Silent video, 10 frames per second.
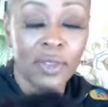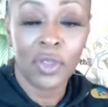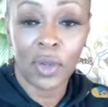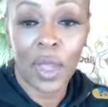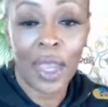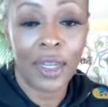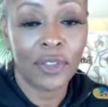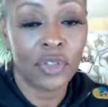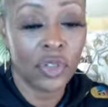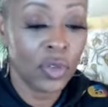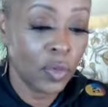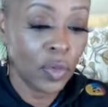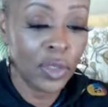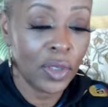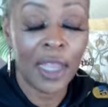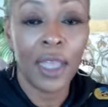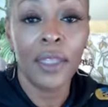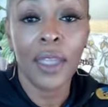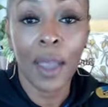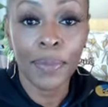so I assume what that
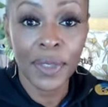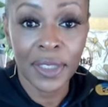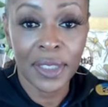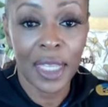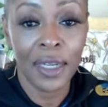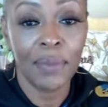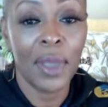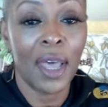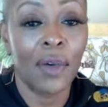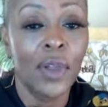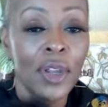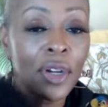other company said about